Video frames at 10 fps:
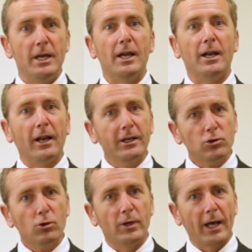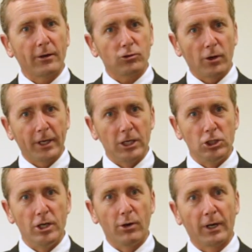in electrical and electronic
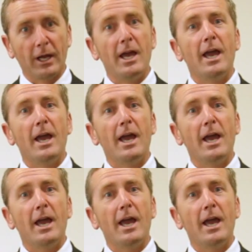engineering